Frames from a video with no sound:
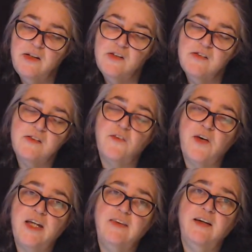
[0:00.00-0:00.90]
So
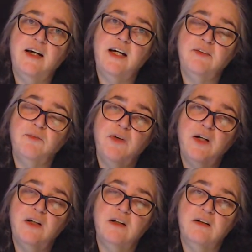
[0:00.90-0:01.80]
I thought,
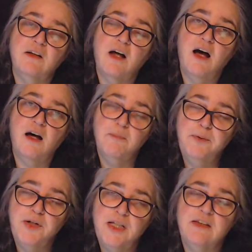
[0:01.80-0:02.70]
well, I'll
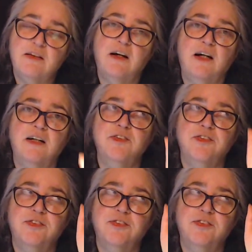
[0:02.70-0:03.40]
print off